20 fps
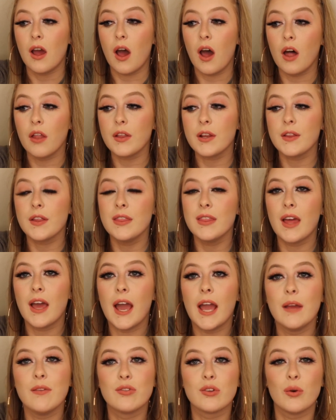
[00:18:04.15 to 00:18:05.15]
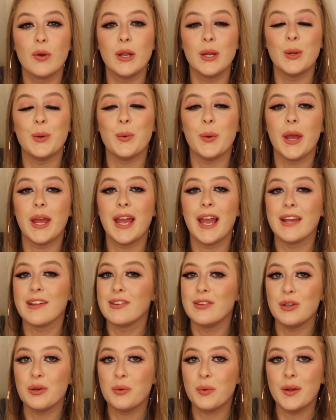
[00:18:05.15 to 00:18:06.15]
other than the hives going away, I
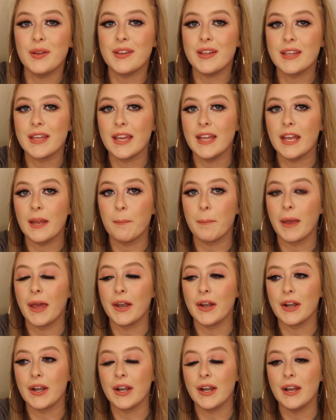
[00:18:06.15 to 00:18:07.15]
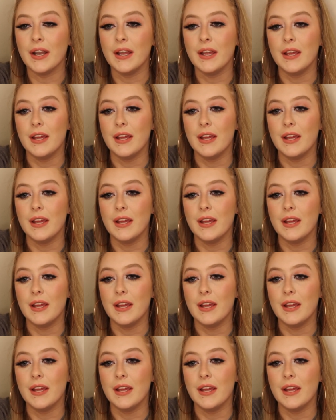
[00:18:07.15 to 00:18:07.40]
still wasn't getting better.